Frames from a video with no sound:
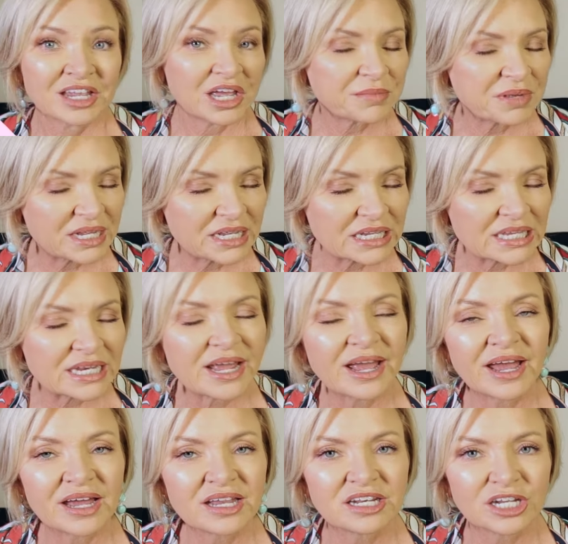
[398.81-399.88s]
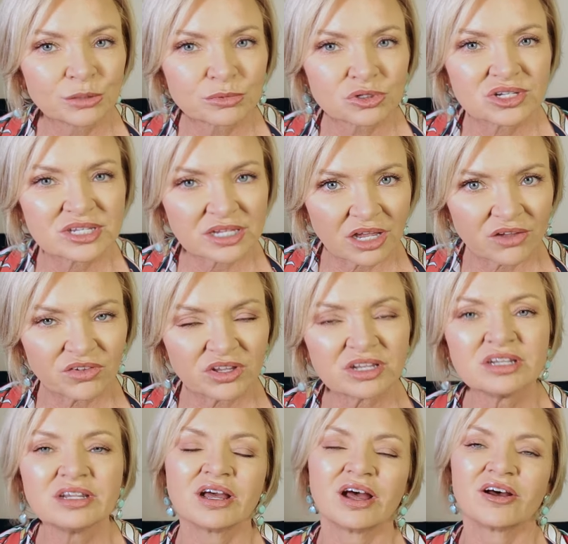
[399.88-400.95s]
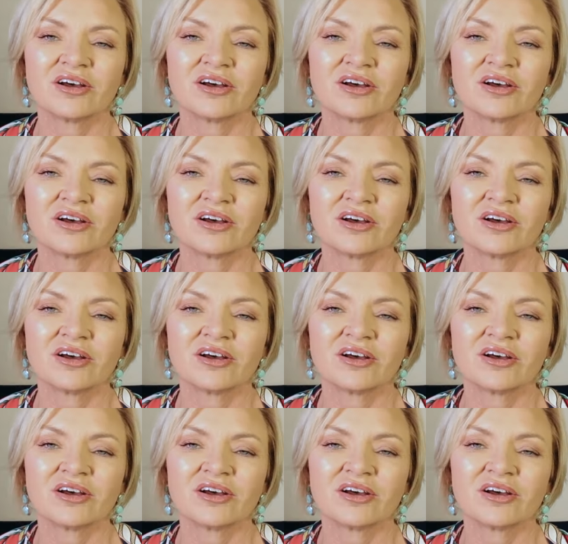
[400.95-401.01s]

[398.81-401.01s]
Coming in at number seven